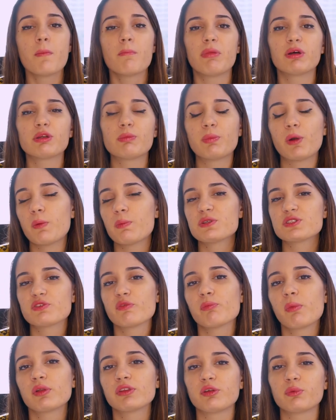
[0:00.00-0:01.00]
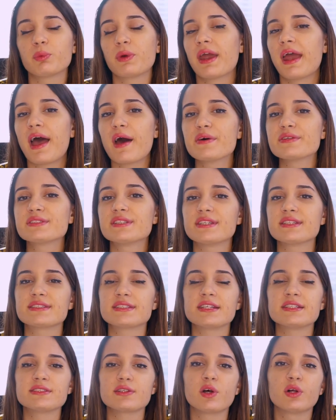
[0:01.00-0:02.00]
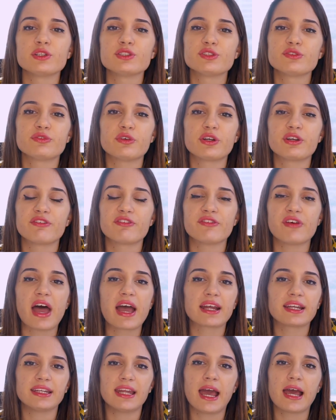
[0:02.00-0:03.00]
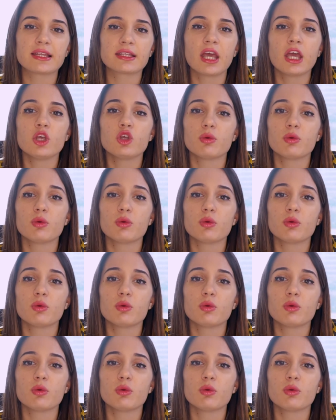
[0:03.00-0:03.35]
But the purpose of bonded warehouses is also for the fact that